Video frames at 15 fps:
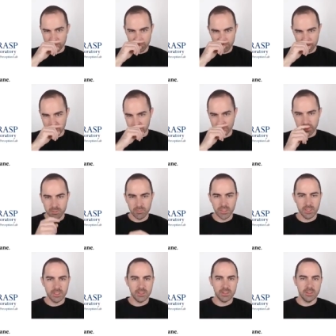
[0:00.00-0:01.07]
It's trying to
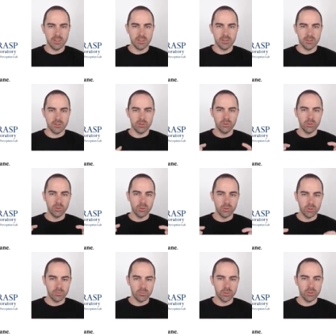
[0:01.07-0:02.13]
minimize the
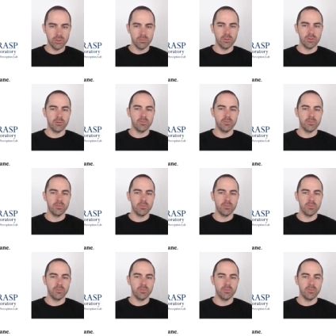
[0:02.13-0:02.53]
so-called motion blur.